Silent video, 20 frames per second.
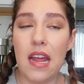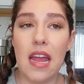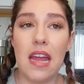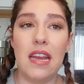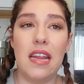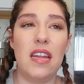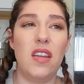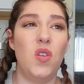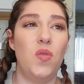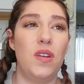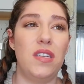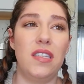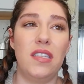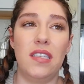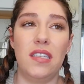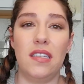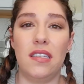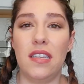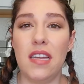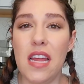and he
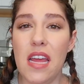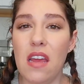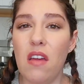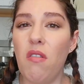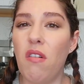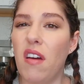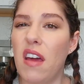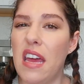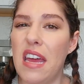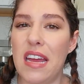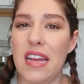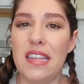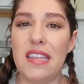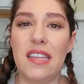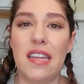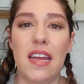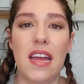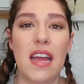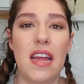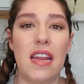twists his knee or he
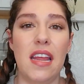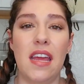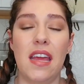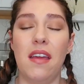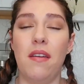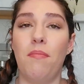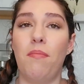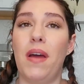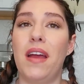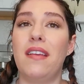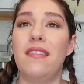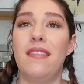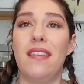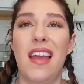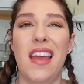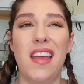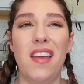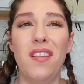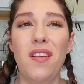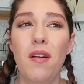hits it and he might
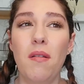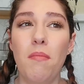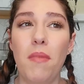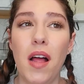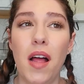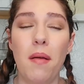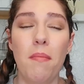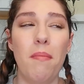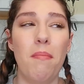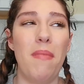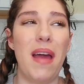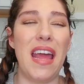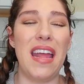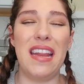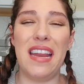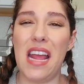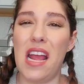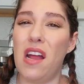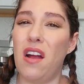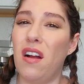say, Mom, my
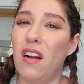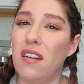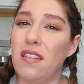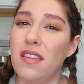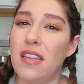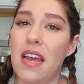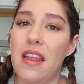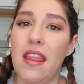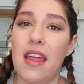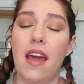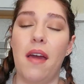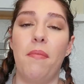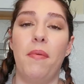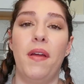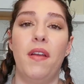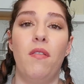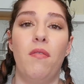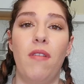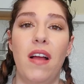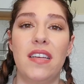knee hurts. I think I'm
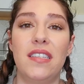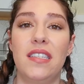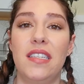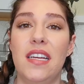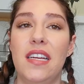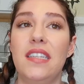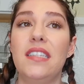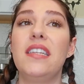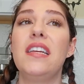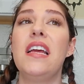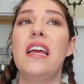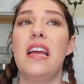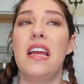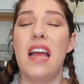going to rest it.